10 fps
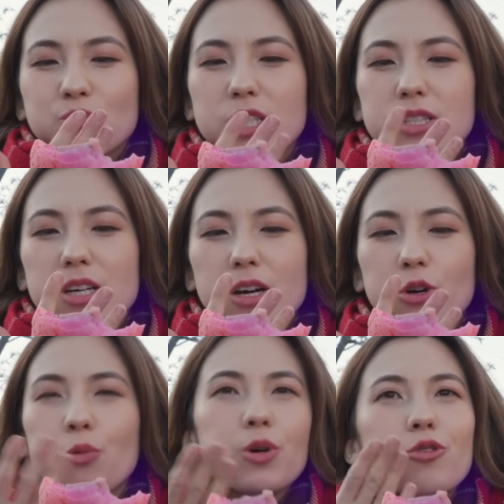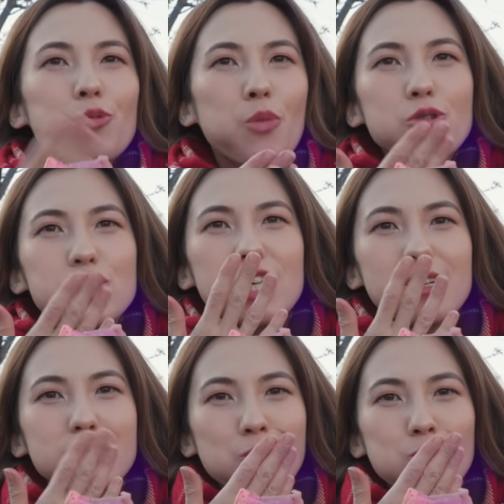It's like a grilled
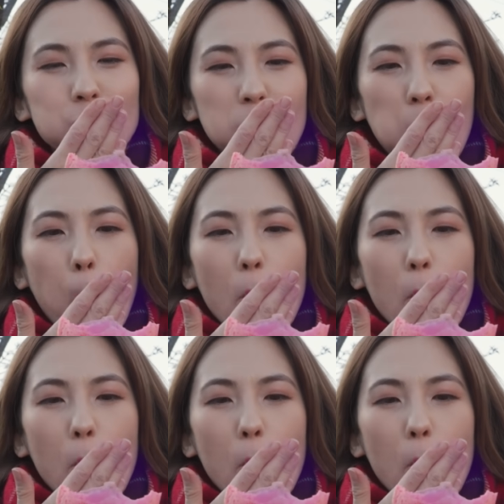mochi, essentially.